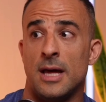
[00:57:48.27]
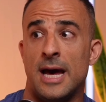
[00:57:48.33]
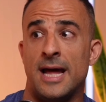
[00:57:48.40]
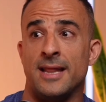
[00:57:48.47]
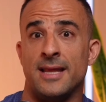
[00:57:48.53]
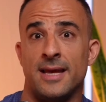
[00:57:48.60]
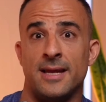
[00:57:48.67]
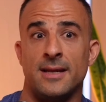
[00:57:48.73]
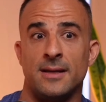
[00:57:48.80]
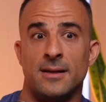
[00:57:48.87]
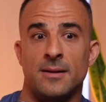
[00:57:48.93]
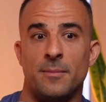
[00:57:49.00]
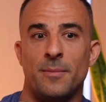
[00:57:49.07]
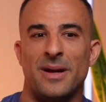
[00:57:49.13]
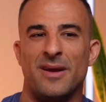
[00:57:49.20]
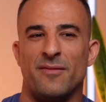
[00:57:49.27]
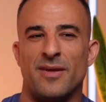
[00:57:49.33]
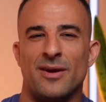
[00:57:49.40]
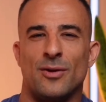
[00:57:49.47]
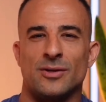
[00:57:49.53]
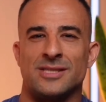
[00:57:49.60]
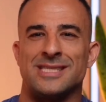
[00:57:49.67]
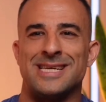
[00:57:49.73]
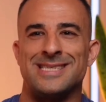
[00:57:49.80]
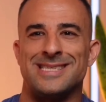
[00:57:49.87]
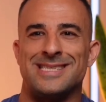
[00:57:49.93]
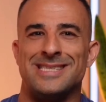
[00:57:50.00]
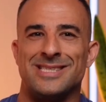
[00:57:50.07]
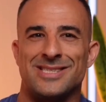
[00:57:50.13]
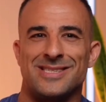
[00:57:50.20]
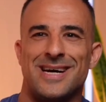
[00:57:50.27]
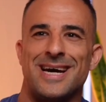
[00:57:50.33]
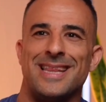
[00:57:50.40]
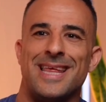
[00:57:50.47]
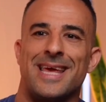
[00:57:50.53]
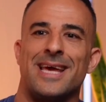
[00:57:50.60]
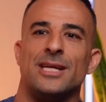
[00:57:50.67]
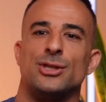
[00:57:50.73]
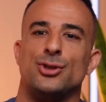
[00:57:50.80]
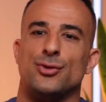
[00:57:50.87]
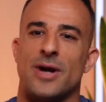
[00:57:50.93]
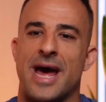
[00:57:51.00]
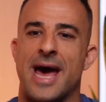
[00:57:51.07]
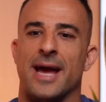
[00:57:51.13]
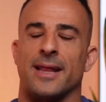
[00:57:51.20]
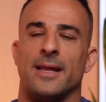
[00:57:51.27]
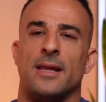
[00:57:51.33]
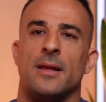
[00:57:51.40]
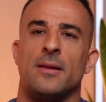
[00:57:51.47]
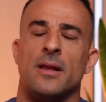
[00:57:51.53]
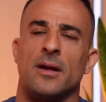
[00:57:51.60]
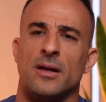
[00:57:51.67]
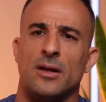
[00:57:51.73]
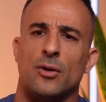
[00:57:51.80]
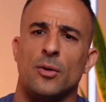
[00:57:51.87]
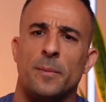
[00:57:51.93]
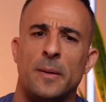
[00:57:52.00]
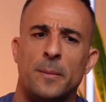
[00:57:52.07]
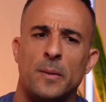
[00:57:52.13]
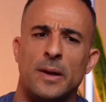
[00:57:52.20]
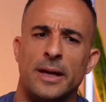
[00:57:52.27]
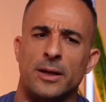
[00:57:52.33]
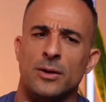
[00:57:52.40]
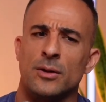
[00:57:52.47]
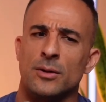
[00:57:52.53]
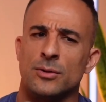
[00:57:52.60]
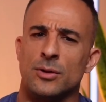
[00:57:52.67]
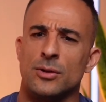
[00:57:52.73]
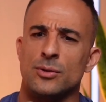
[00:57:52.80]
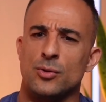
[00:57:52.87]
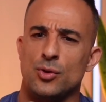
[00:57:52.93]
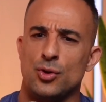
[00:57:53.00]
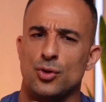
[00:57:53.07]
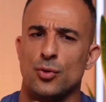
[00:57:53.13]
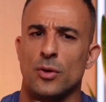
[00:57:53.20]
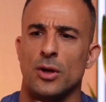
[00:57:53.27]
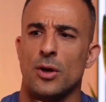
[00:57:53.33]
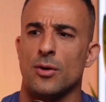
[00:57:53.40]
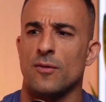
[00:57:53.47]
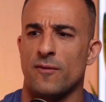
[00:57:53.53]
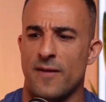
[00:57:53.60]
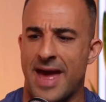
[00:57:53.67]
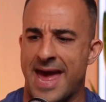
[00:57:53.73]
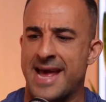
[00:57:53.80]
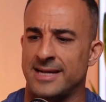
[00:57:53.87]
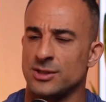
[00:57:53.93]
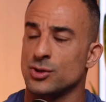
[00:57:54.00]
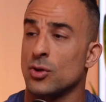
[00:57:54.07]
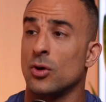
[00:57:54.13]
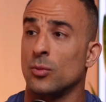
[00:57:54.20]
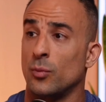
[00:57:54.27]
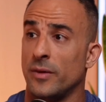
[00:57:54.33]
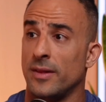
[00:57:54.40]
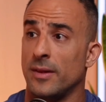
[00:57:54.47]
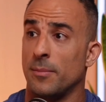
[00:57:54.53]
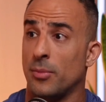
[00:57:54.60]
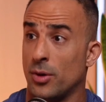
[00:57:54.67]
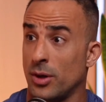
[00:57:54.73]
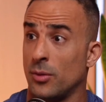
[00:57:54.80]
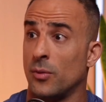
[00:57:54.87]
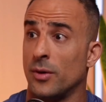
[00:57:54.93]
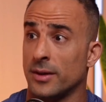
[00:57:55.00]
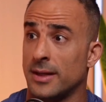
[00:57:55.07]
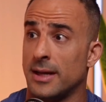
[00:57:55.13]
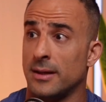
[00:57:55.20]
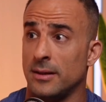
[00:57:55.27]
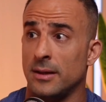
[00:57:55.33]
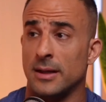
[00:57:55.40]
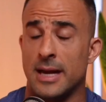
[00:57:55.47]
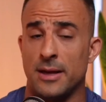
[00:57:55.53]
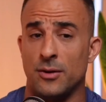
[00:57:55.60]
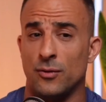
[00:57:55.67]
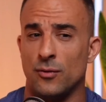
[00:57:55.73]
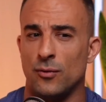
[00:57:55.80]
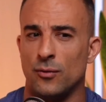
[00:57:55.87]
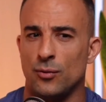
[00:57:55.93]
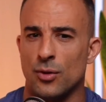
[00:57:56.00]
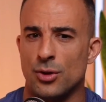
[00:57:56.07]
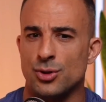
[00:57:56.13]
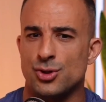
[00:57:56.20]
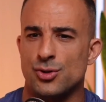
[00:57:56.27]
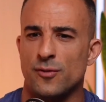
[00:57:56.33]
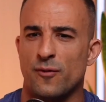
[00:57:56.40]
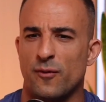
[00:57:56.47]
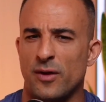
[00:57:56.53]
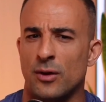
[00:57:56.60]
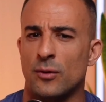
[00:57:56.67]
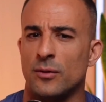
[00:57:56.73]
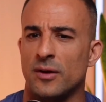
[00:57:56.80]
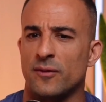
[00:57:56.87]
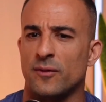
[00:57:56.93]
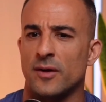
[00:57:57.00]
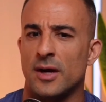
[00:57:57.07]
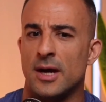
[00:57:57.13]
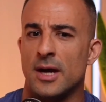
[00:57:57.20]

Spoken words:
And then, but if they're not centered inside, they get dragged. And then a lot of people, like, you do a lot of hands-on with the body work that you do. Don't you feel, if